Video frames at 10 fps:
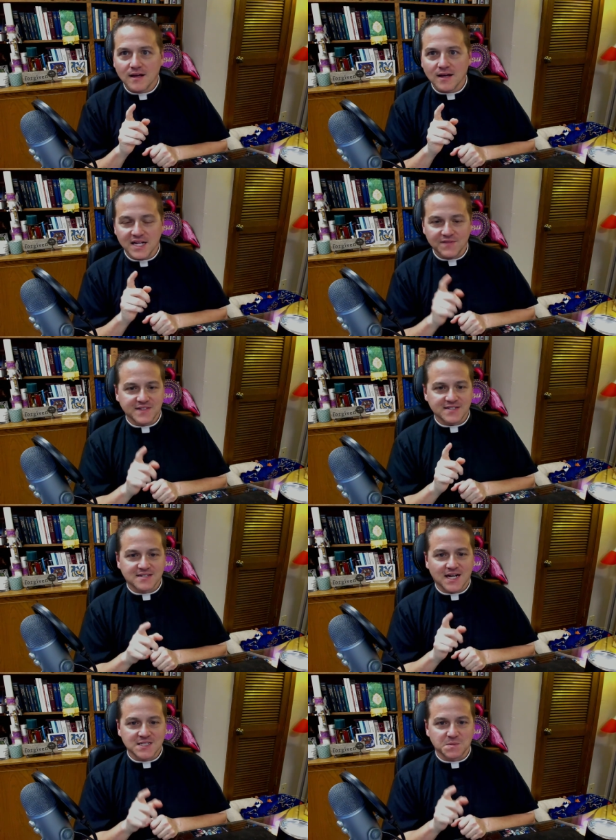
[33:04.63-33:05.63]
if this
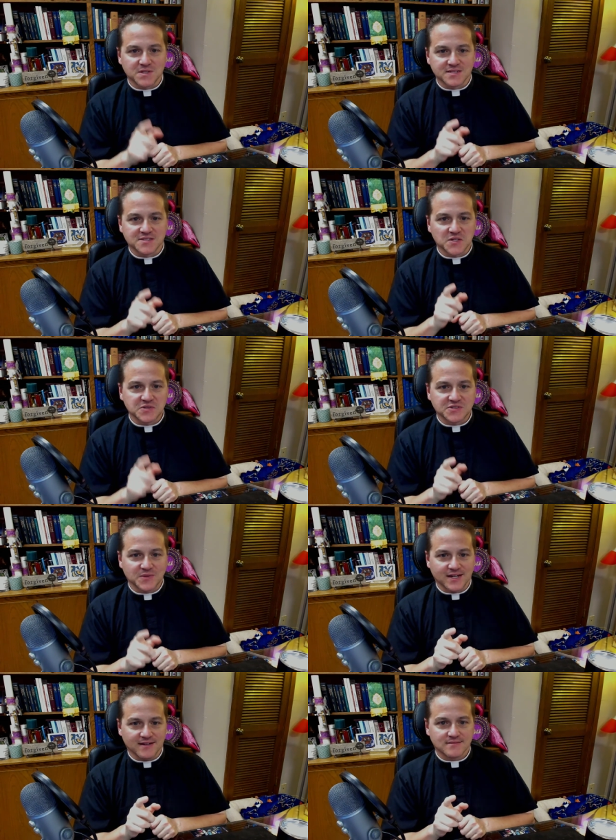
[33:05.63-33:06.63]
gospel is so sweet,